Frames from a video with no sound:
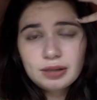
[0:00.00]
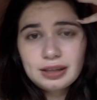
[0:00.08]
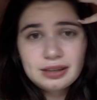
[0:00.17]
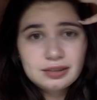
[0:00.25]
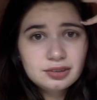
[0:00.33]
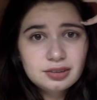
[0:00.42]

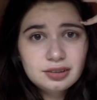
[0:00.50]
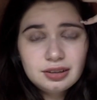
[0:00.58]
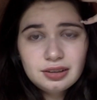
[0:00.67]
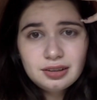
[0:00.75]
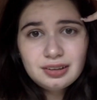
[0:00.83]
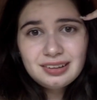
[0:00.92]
And
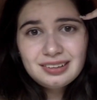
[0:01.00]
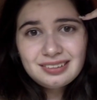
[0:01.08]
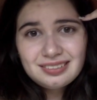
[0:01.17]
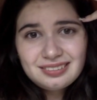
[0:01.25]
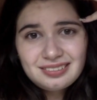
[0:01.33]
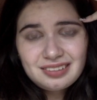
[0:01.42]

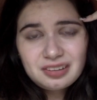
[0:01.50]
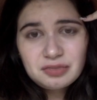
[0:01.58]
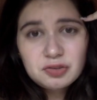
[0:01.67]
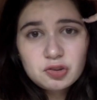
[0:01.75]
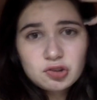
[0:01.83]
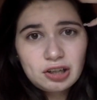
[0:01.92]
in the
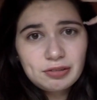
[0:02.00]
future,